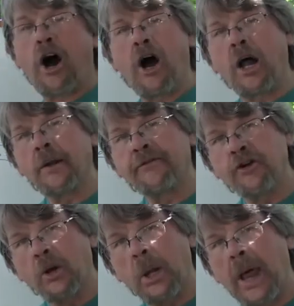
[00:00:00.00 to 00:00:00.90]
all of
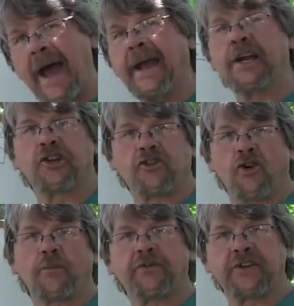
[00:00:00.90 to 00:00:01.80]
your like
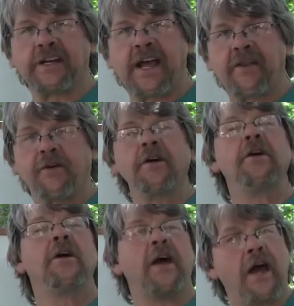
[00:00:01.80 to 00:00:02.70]
terms together
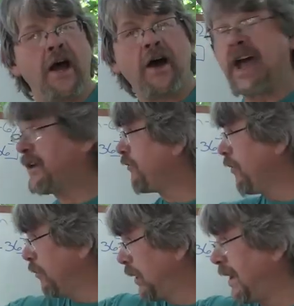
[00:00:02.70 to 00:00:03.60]
and
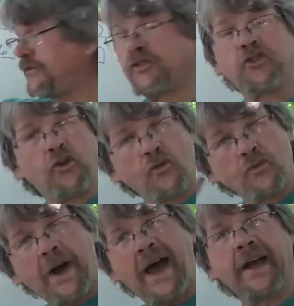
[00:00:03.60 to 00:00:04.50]
from left to
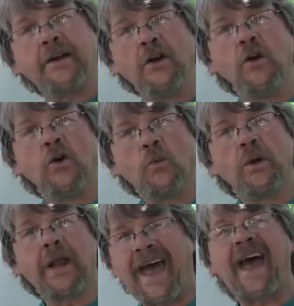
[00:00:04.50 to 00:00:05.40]
right
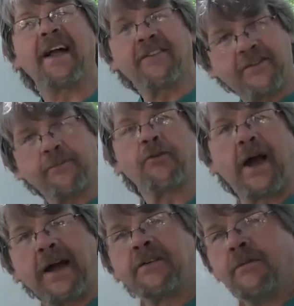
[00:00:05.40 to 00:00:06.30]
we'll add,
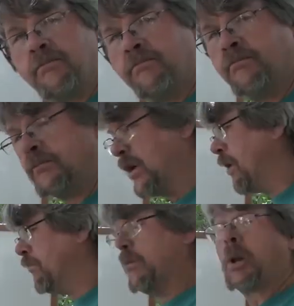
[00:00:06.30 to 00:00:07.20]
subtract,
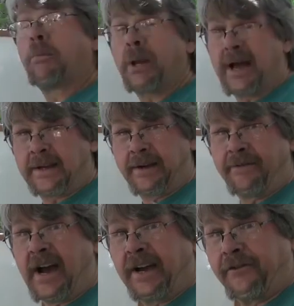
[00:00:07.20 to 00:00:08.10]
multiply and
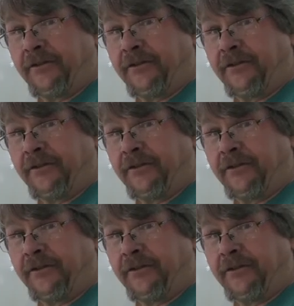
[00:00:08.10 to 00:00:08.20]
divide